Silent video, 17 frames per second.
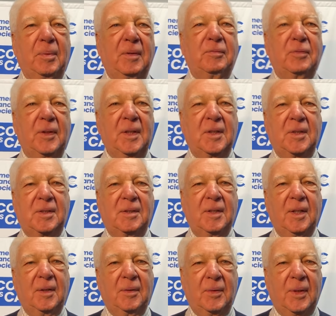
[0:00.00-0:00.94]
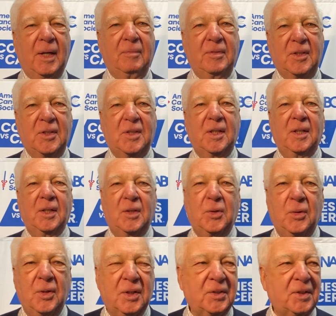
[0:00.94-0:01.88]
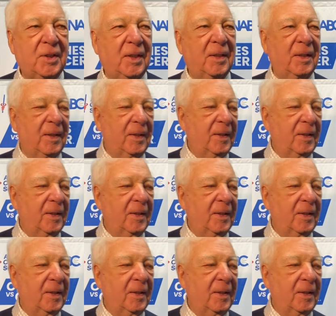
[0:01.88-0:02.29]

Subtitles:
bit for this, you know, obviously a cause that